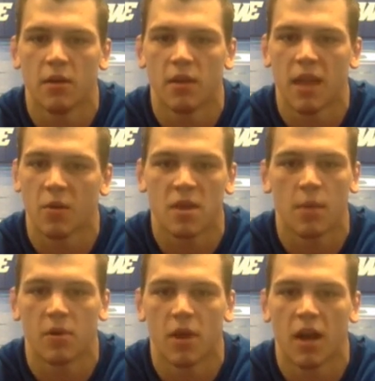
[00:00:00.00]
And that was
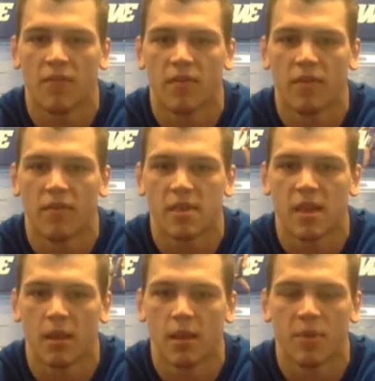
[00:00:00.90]
coming right off of his
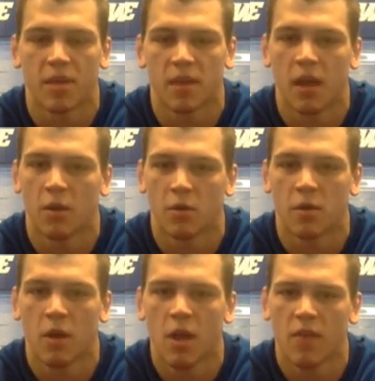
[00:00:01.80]
Olympic title.
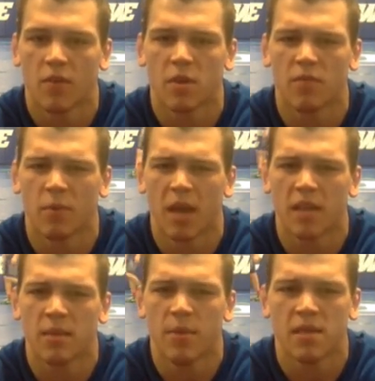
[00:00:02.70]
So for my
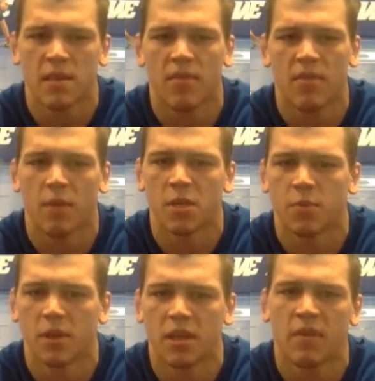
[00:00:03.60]
teammates to have that much
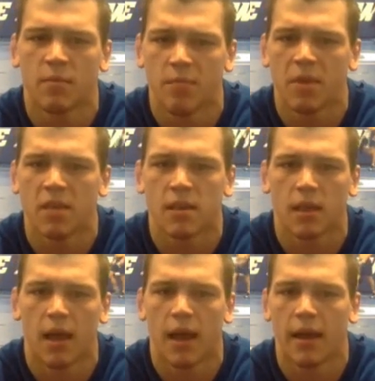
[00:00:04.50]
belief in me means a
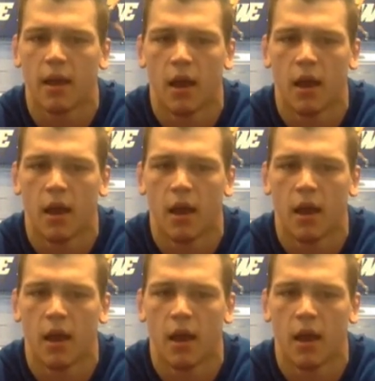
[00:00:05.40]
lot.